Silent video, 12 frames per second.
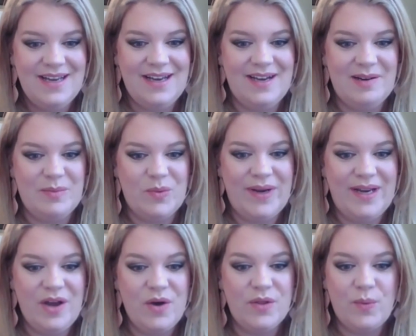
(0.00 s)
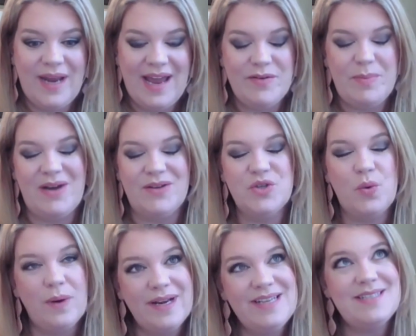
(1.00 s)
Um, we know that we have about
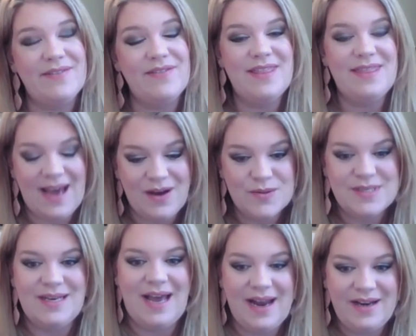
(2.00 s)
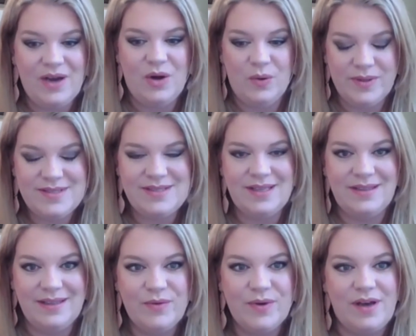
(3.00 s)
27,000 Idahoans that
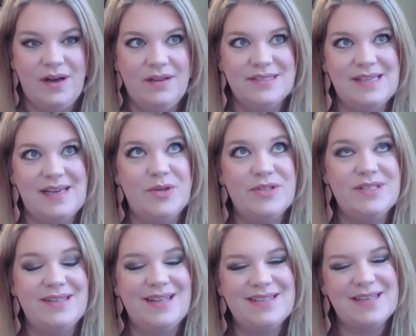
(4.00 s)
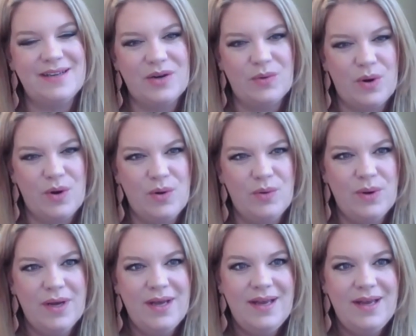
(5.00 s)
live with Alzheimer's, and that's going to grow